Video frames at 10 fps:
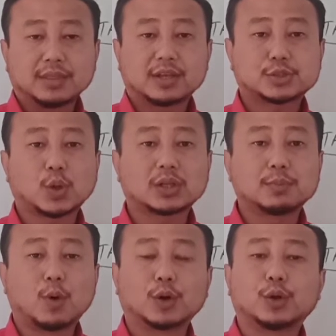The shoulder
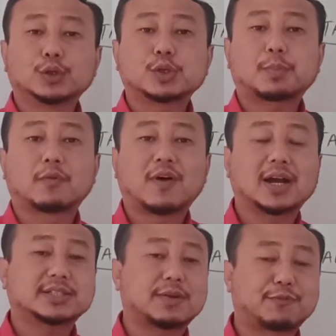bone also
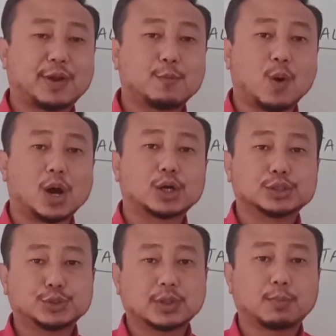provides a
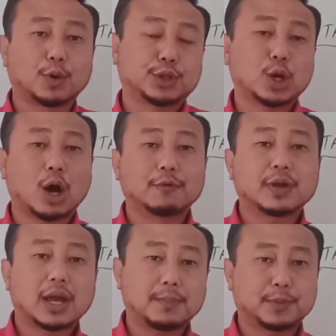framework to the body
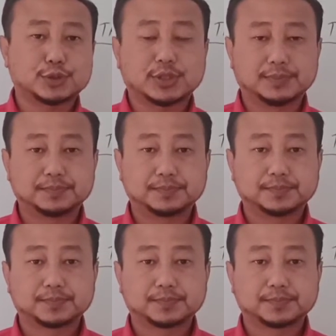of a person.